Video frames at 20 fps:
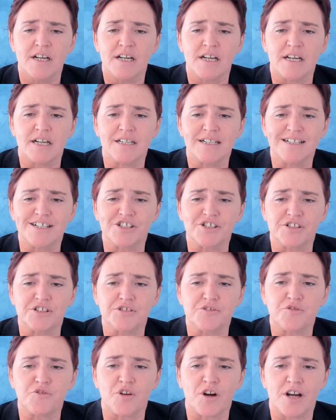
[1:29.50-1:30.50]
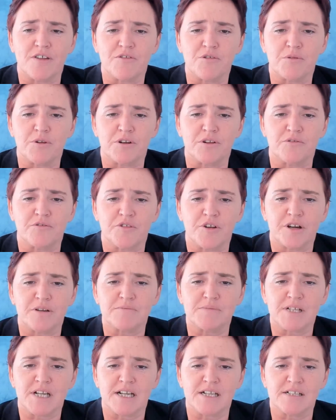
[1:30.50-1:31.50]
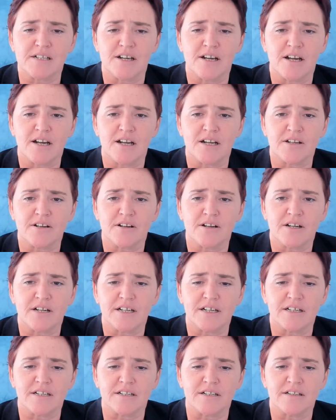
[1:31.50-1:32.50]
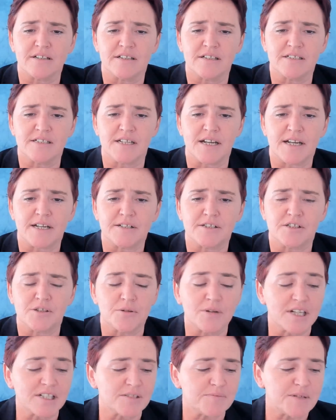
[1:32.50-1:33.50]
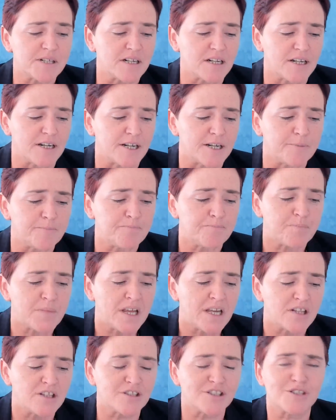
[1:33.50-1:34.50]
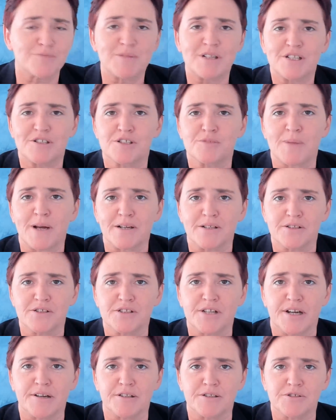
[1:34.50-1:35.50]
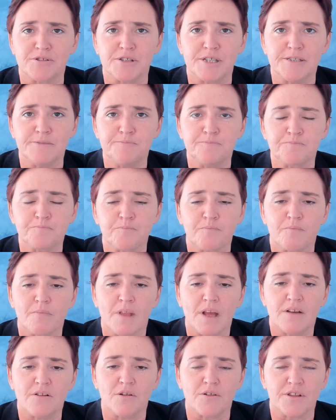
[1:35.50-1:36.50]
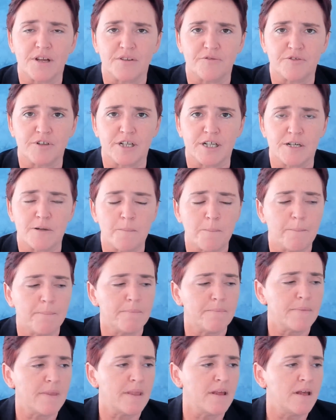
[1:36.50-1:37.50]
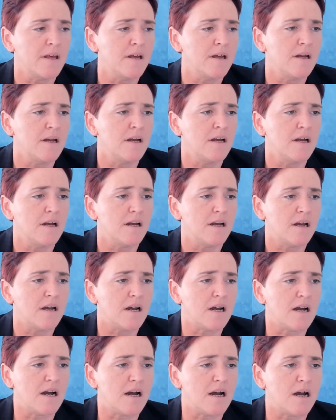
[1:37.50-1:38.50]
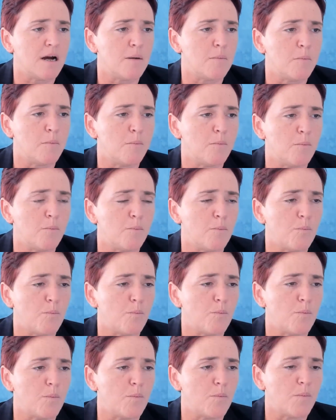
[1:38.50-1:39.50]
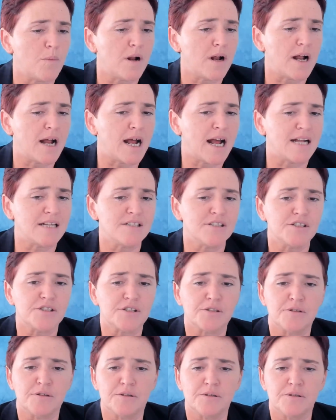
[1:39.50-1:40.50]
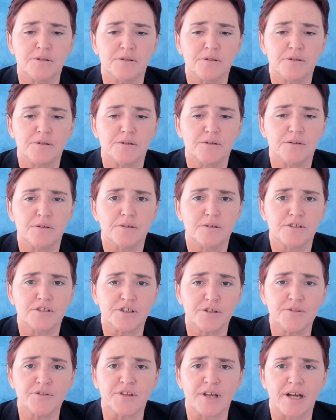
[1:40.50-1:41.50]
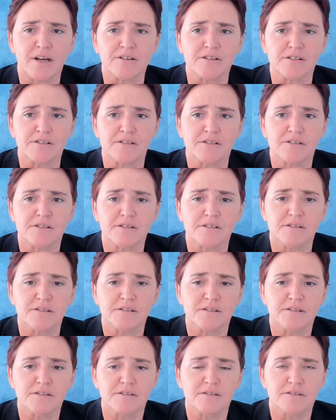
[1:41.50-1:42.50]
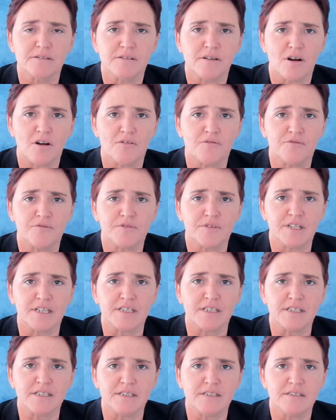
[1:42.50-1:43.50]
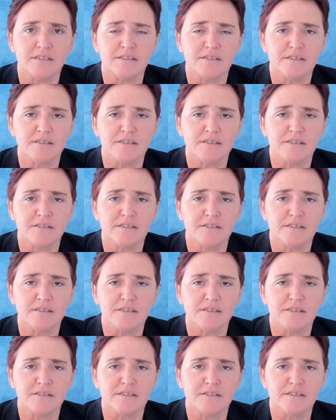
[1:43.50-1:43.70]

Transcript: in addition to 5 who were confirmed dead earlier in the day. So let's be clear. This is a bit of Spanish territory, North Africa. And 2,000 of the